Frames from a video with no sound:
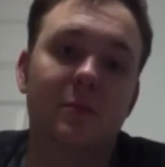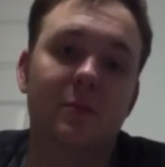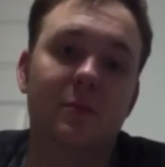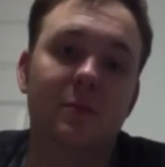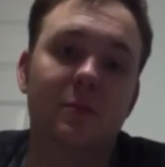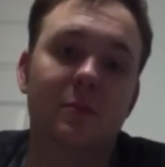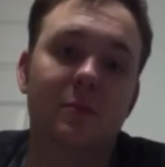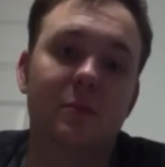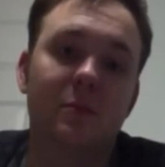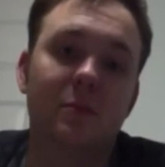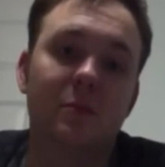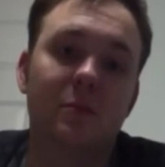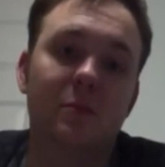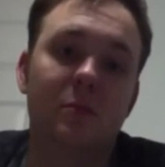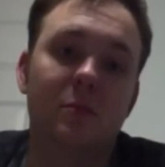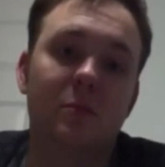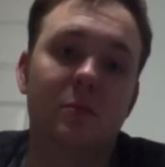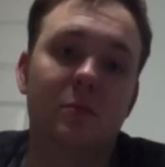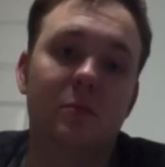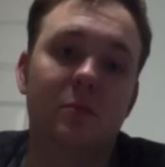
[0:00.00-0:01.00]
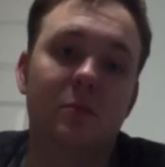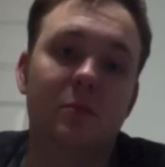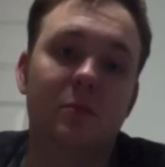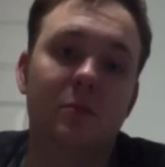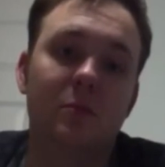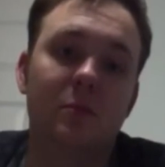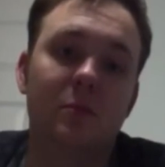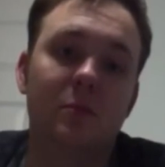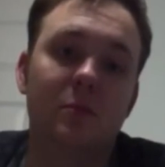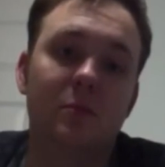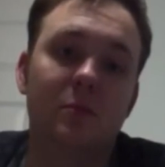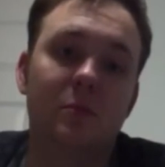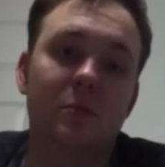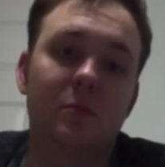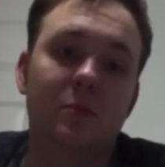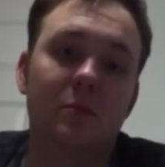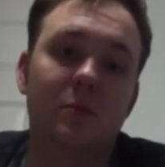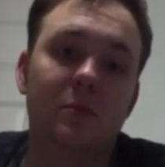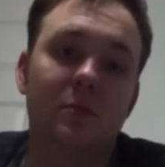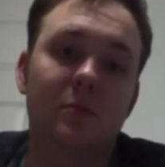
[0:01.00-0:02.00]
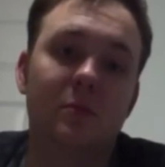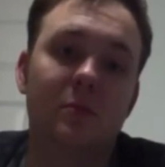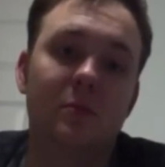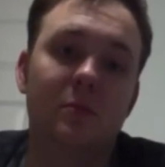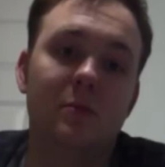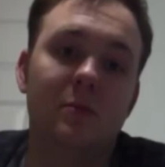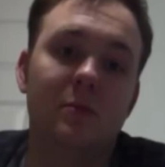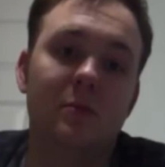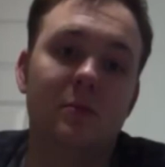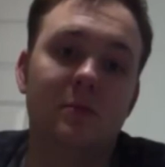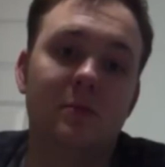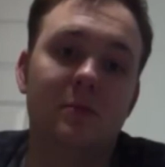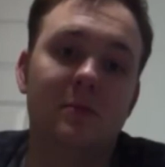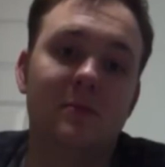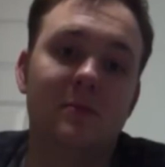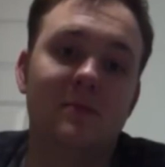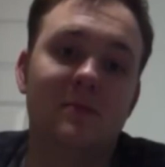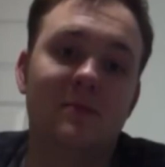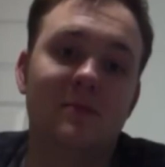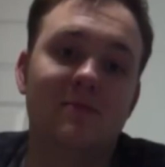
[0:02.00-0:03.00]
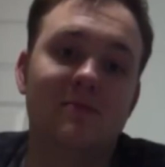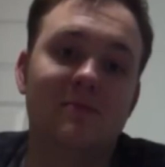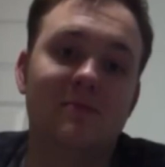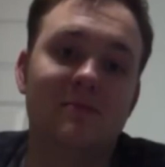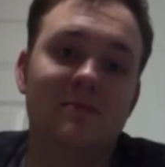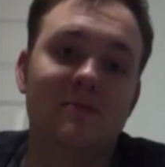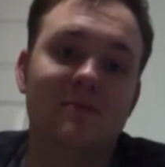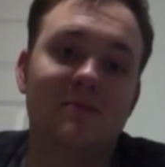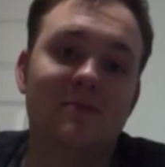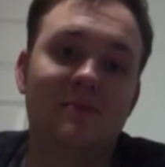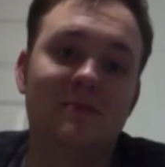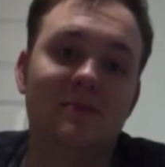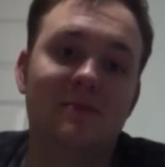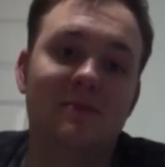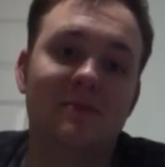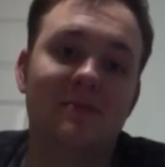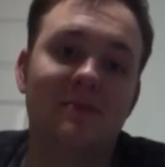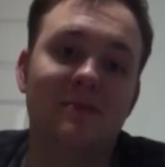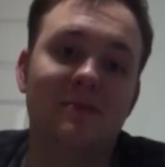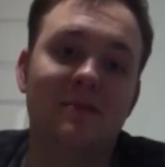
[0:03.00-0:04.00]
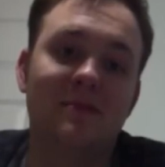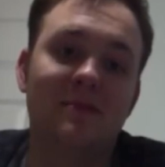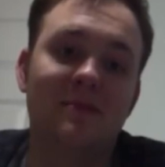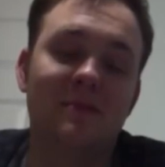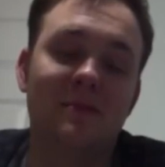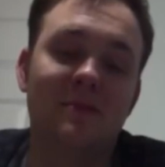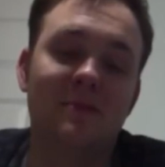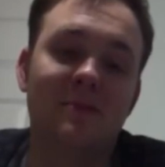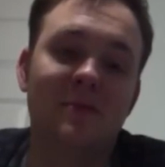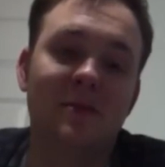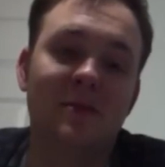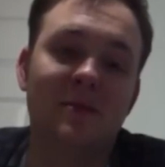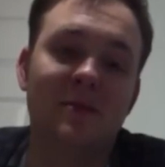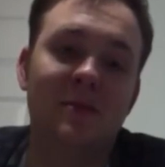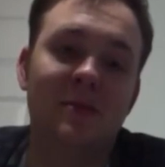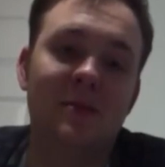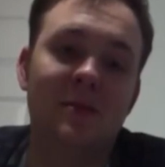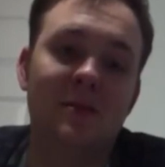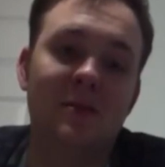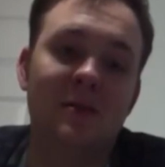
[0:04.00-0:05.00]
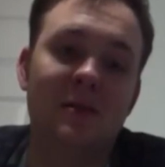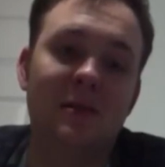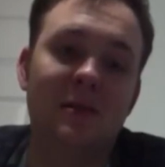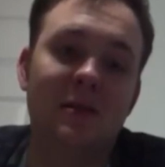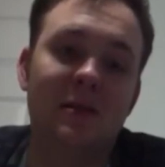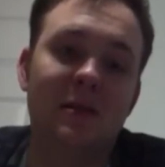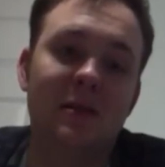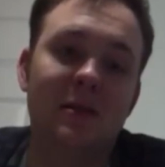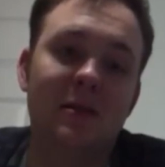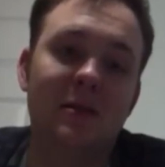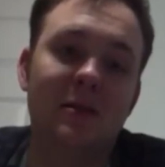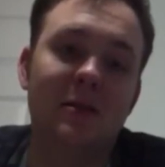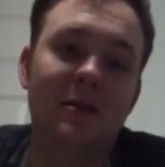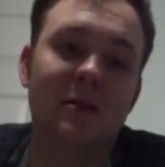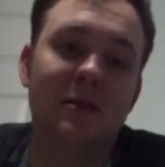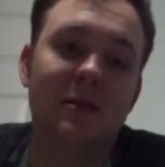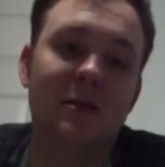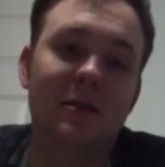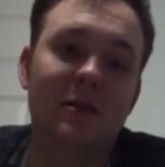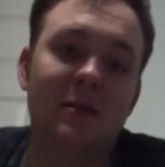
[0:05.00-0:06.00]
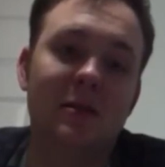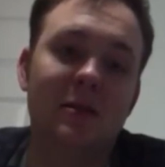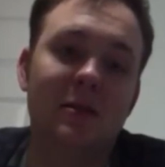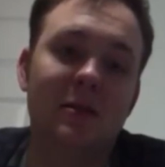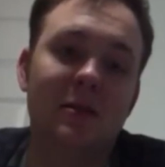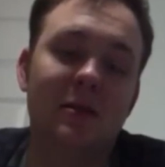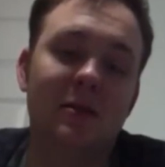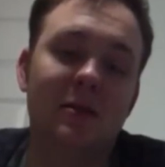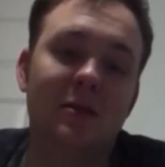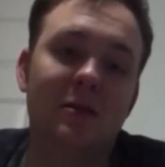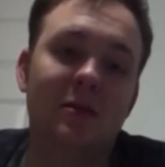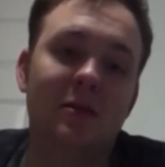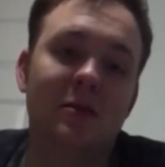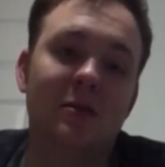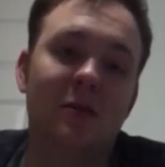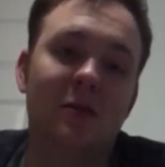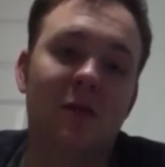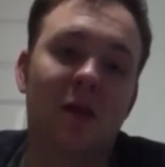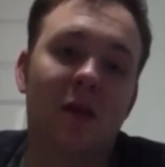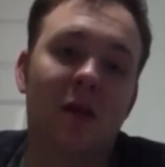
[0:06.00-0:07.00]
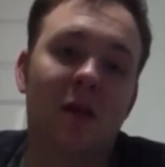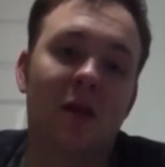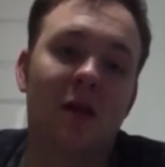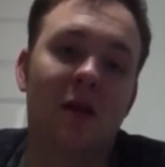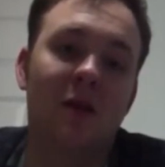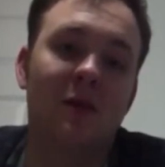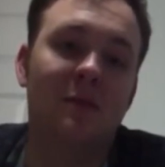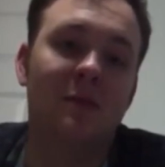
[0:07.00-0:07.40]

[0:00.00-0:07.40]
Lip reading: (silent)